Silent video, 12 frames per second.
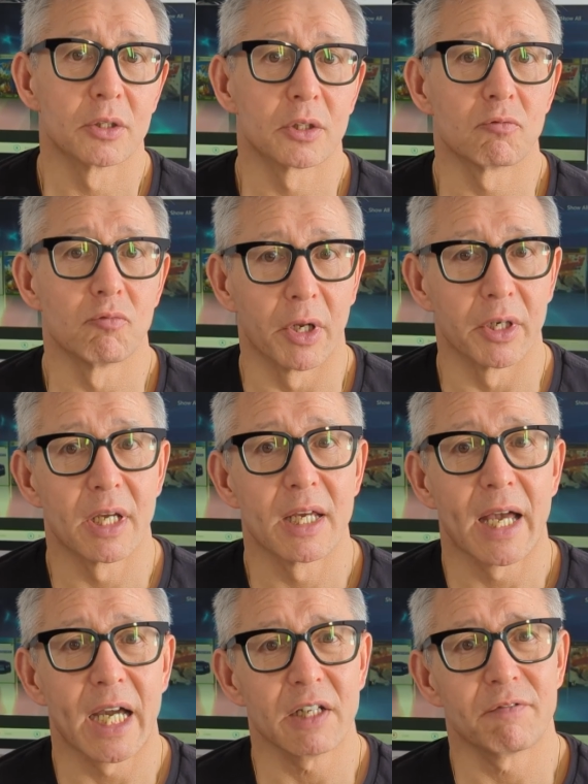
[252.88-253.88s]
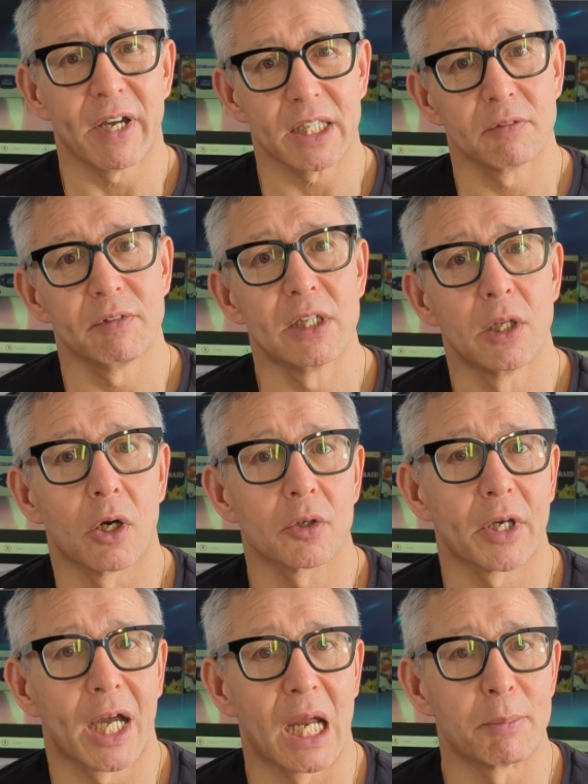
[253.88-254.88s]
to run and effectively lock
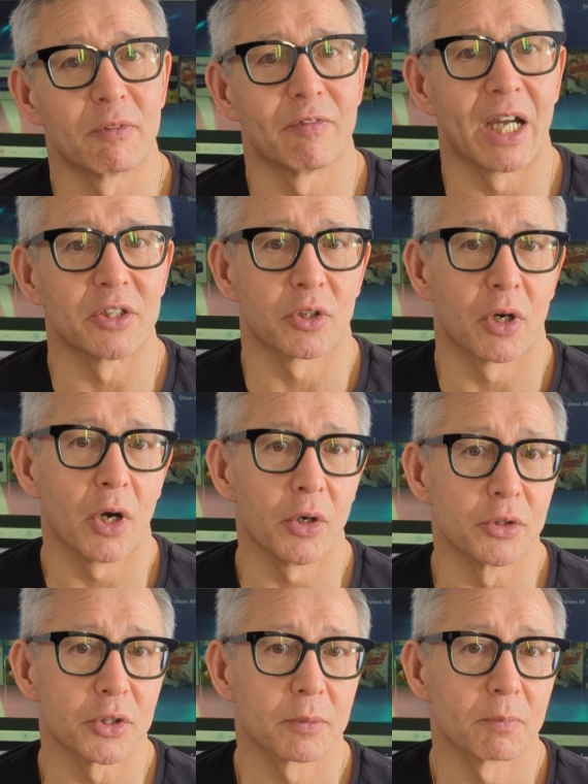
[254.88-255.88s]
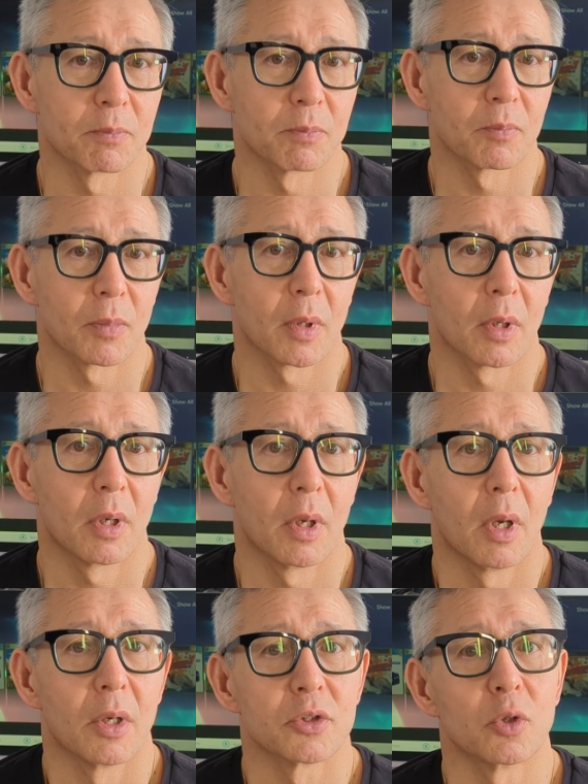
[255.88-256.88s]
the hypervisor out.
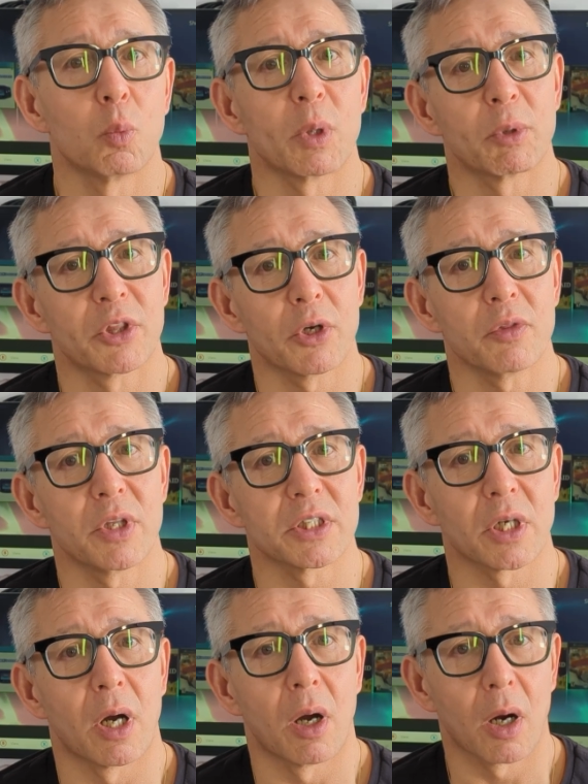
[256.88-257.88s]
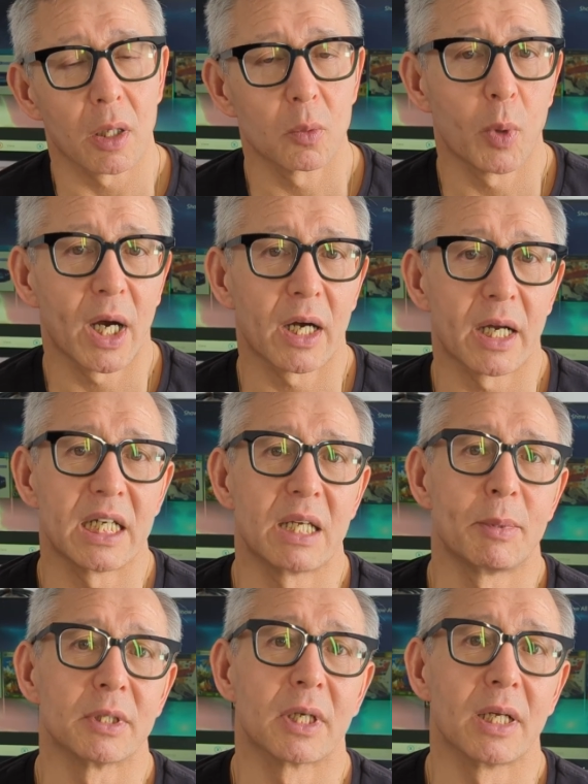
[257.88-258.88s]
So without this
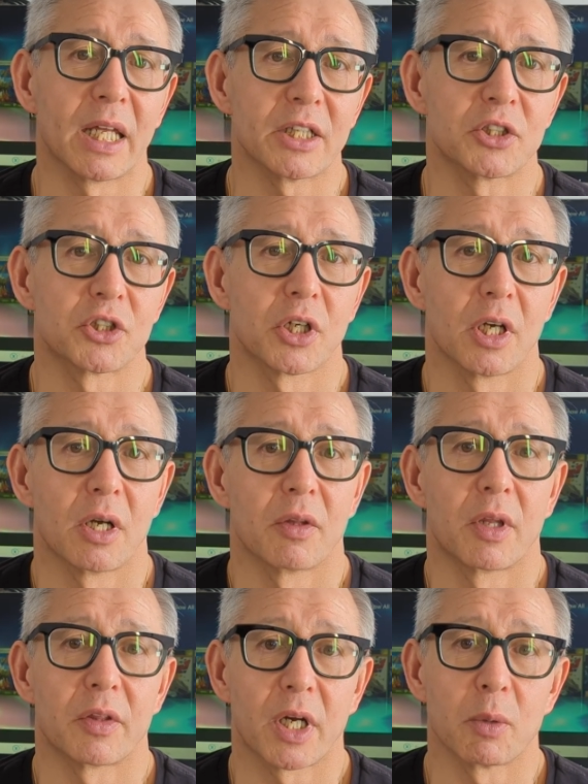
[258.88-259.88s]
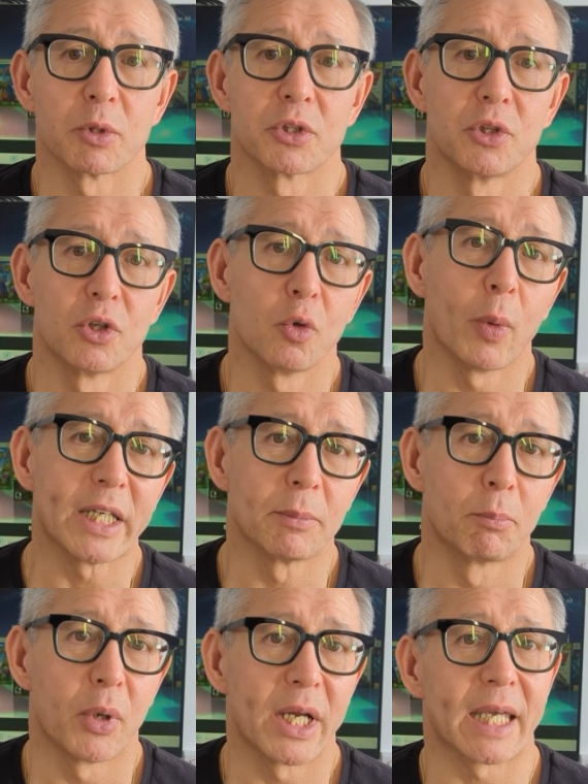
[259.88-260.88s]
hardware-enabled glitch, that there was no way to
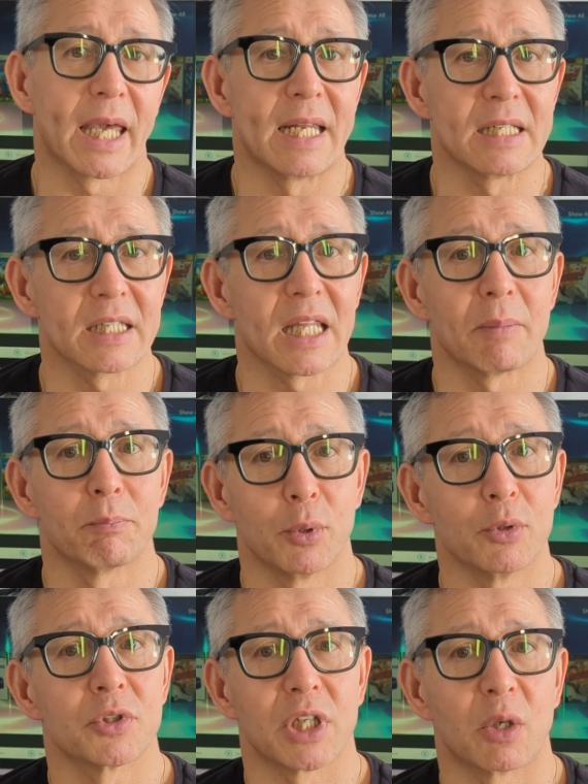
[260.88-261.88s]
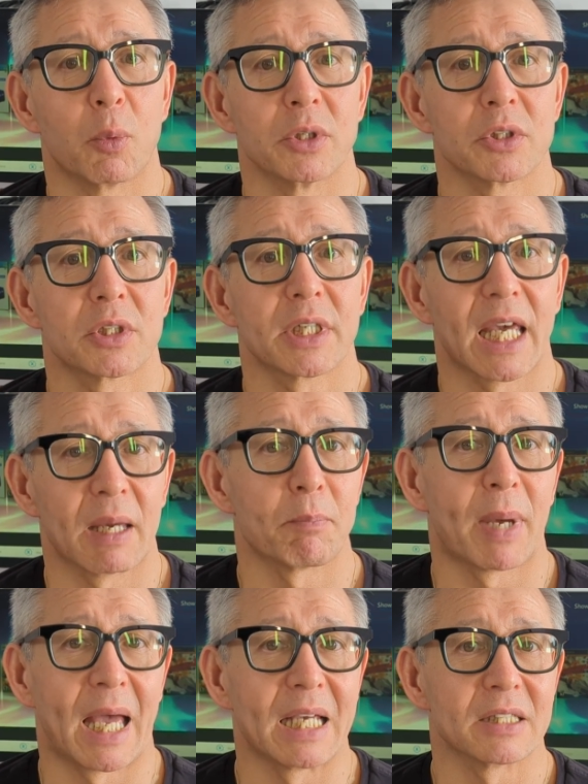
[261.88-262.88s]
break into that boot sequence to
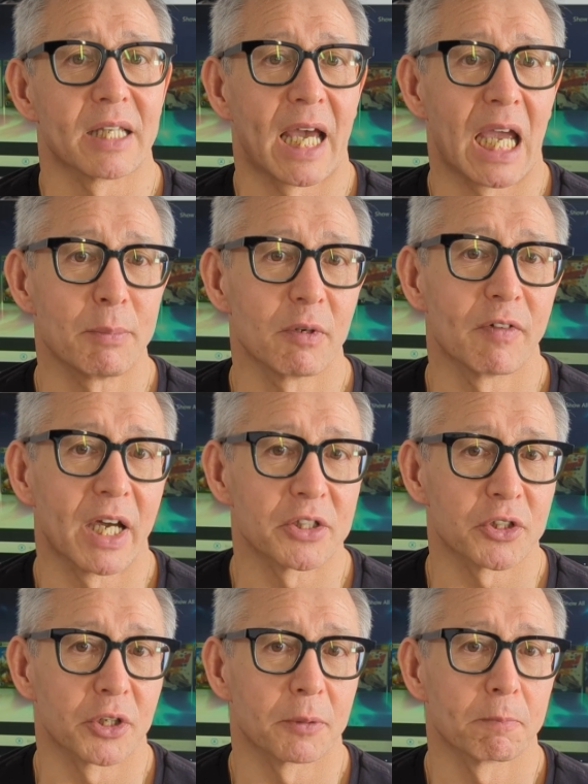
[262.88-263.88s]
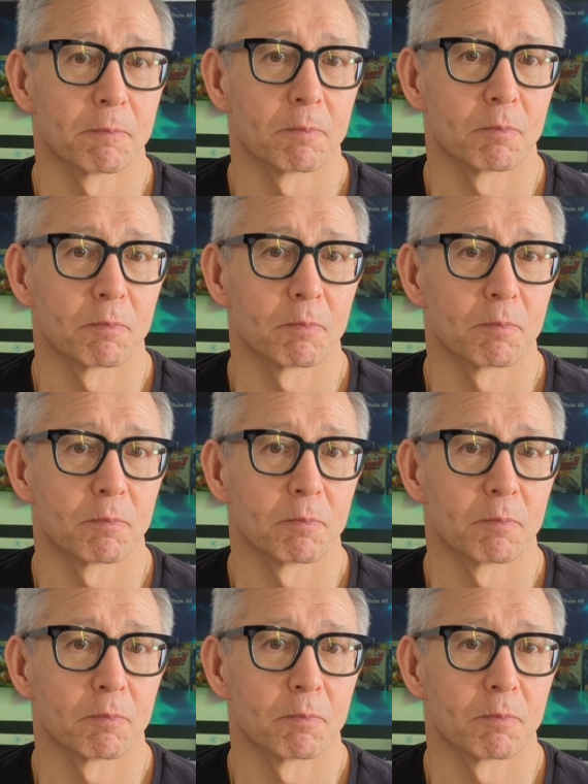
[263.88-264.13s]
get past the hypervisor.